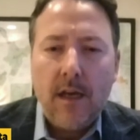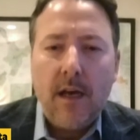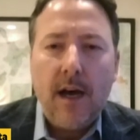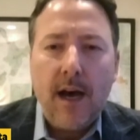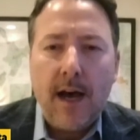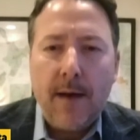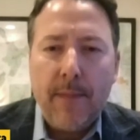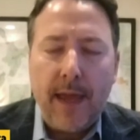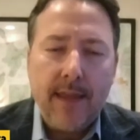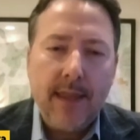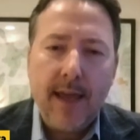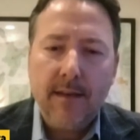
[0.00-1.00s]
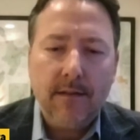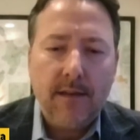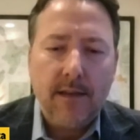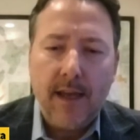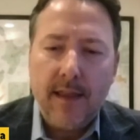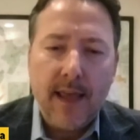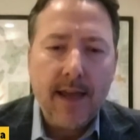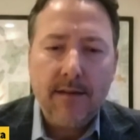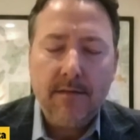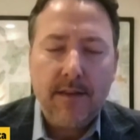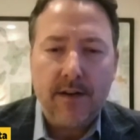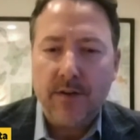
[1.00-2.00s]
Um, and then and
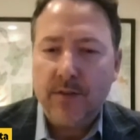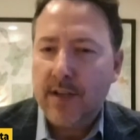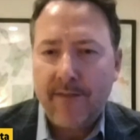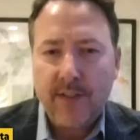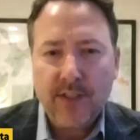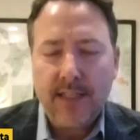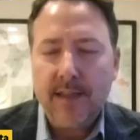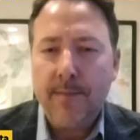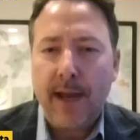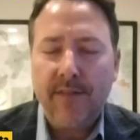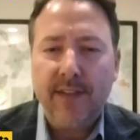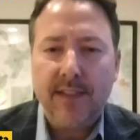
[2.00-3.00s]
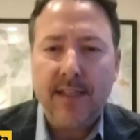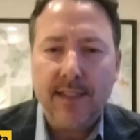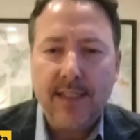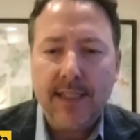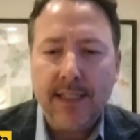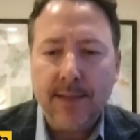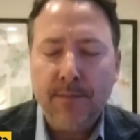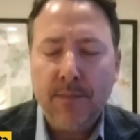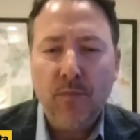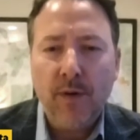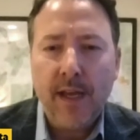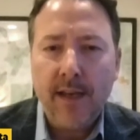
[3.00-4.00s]
then there's obviously the benefit to the team
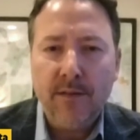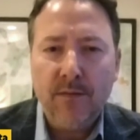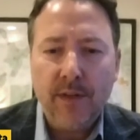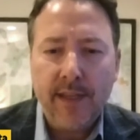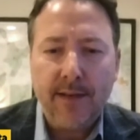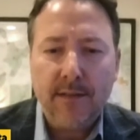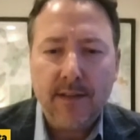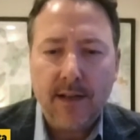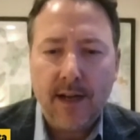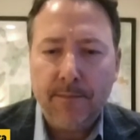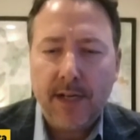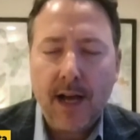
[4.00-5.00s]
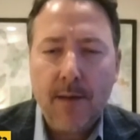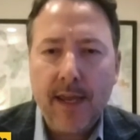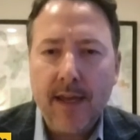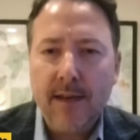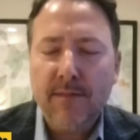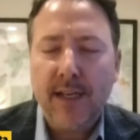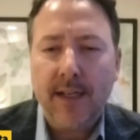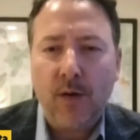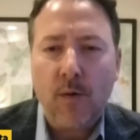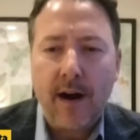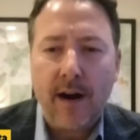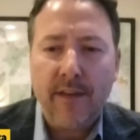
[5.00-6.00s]
when when they um, come in and
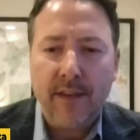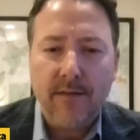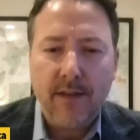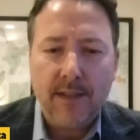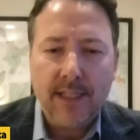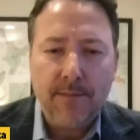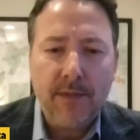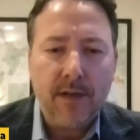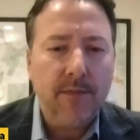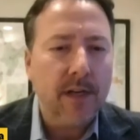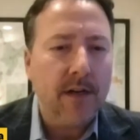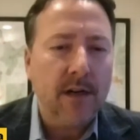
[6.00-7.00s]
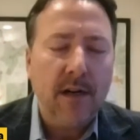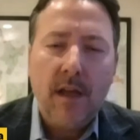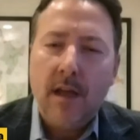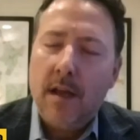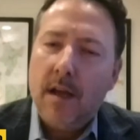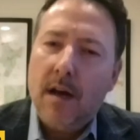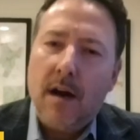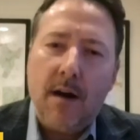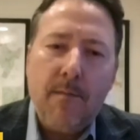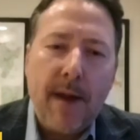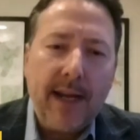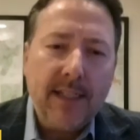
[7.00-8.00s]
acquire the, the team. There there are
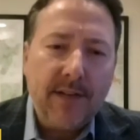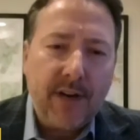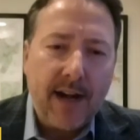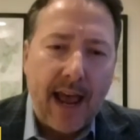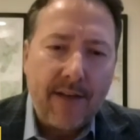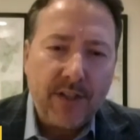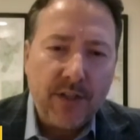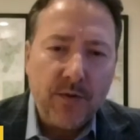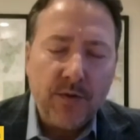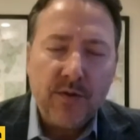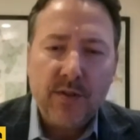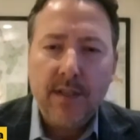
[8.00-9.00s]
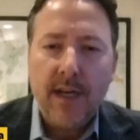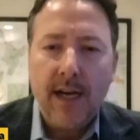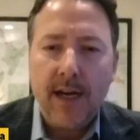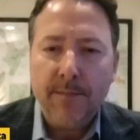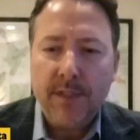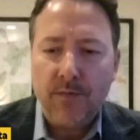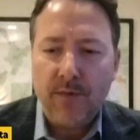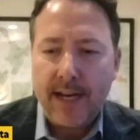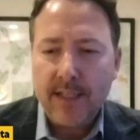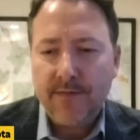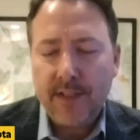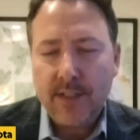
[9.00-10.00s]
many different avenues um, to
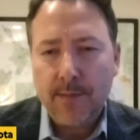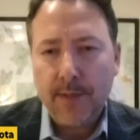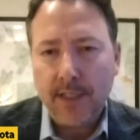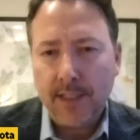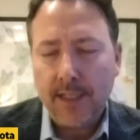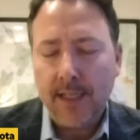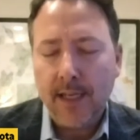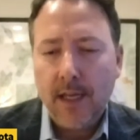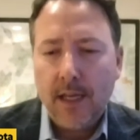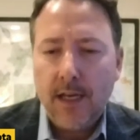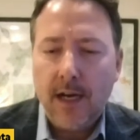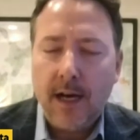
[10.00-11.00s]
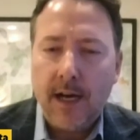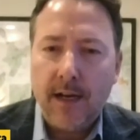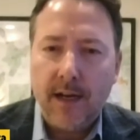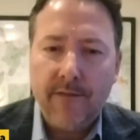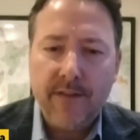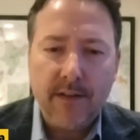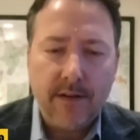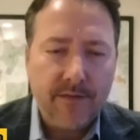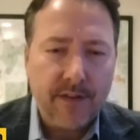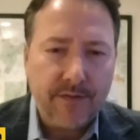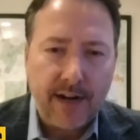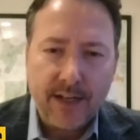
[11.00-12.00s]
raise the visibility uh, of the of
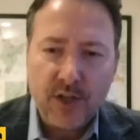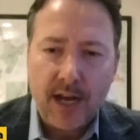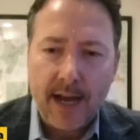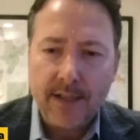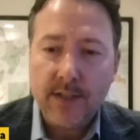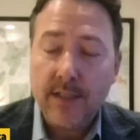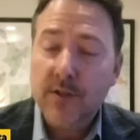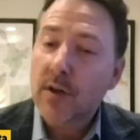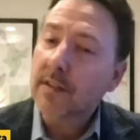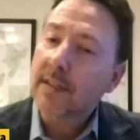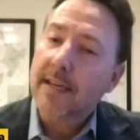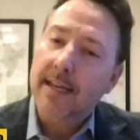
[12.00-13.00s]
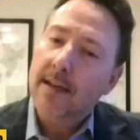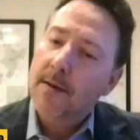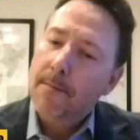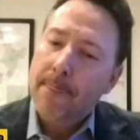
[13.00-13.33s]
the franchise, and certainly